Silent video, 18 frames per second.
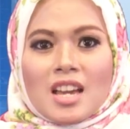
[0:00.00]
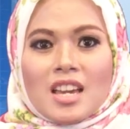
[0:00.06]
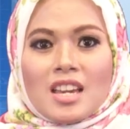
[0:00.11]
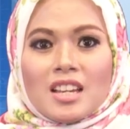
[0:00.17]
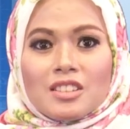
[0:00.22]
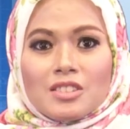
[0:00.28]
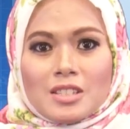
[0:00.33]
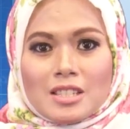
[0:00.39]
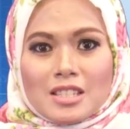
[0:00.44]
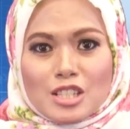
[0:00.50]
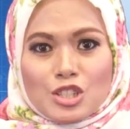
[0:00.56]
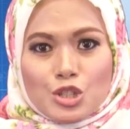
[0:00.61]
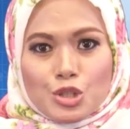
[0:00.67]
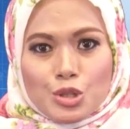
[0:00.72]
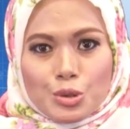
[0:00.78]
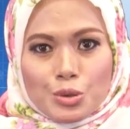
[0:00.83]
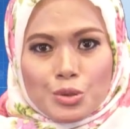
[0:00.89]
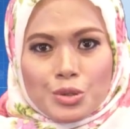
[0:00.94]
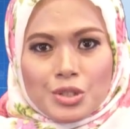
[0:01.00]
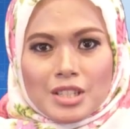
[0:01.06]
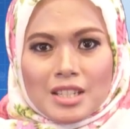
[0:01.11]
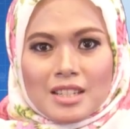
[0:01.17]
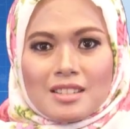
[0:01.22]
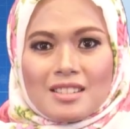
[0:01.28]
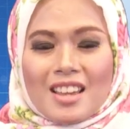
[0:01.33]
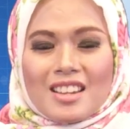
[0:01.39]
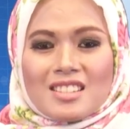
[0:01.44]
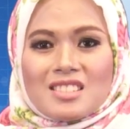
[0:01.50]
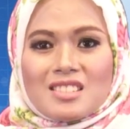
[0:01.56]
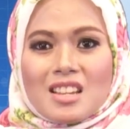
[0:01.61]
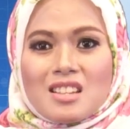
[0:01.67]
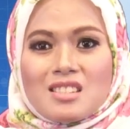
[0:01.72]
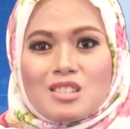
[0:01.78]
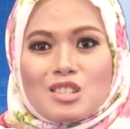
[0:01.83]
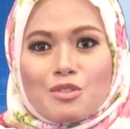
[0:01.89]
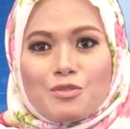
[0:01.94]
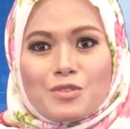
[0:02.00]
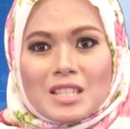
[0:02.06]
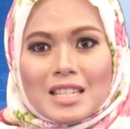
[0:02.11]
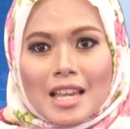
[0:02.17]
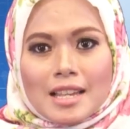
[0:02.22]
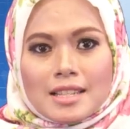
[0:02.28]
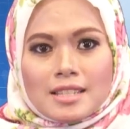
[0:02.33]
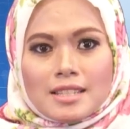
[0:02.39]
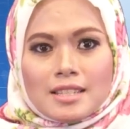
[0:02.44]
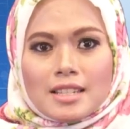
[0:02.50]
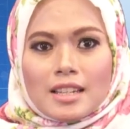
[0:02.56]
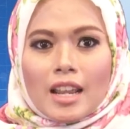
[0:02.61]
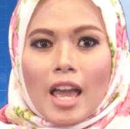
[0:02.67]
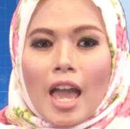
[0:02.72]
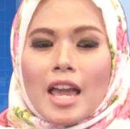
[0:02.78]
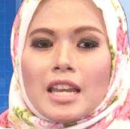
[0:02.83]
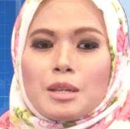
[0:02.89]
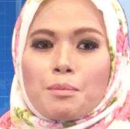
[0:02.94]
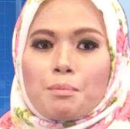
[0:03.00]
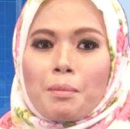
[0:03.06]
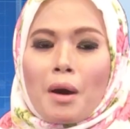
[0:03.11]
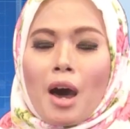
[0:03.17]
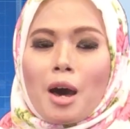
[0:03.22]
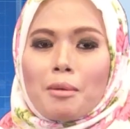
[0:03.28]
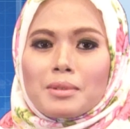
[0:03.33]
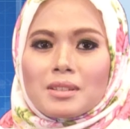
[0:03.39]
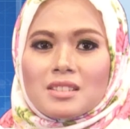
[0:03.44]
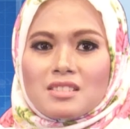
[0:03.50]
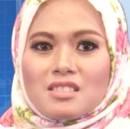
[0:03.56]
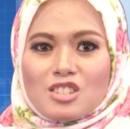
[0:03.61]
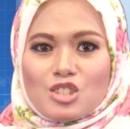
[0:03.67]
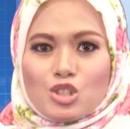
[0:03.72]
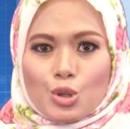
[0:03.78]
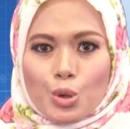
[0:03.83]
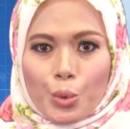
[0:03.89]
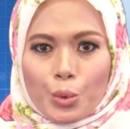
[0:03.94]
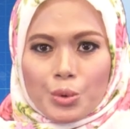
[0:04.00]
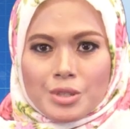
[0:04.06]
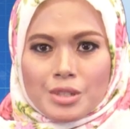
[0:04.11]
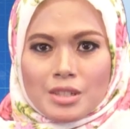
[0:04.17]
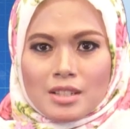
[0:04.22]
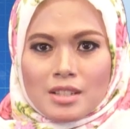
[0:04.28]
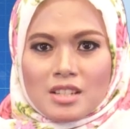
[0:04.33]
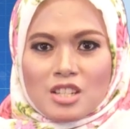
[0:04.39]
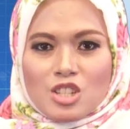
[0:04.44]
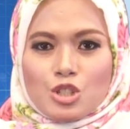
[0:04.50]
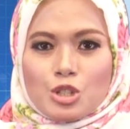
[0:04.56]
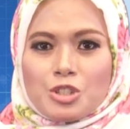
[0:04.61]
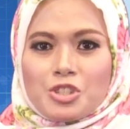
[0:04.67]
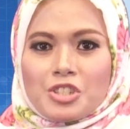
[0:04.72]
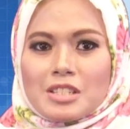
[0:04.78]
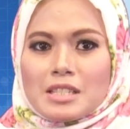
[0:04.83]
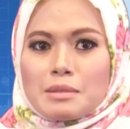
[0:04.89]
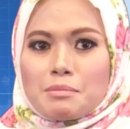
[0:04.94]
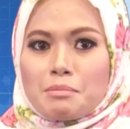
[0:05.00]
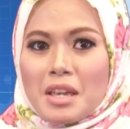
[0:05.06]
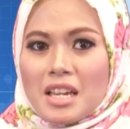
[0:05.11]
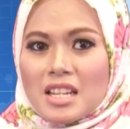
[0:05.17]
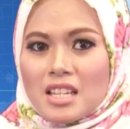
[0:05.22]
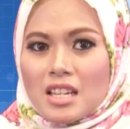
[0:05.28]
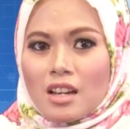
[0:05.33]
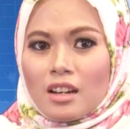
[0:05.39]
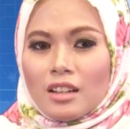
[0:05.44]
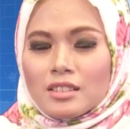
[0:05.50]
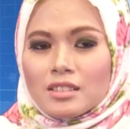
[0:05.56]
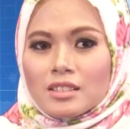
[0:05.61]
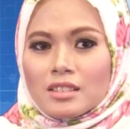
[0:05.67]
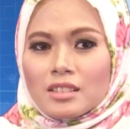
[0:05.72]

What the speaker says: English is used in an extensive sense in any public discourse, such as media,